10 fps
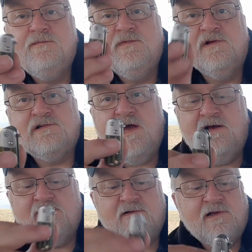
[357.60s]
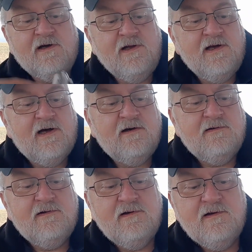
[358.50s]
This hasn't done it yet,
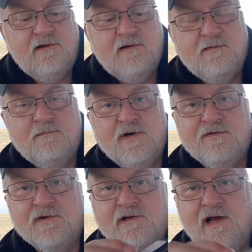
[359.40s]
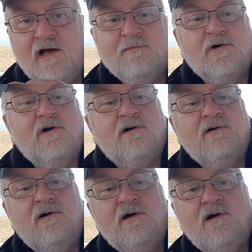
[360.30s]
but the Tadpole,
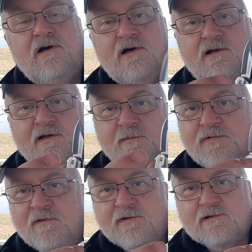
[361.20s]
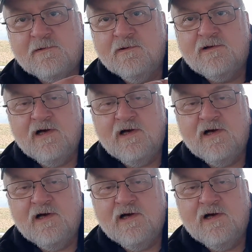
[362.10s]
the pivot screw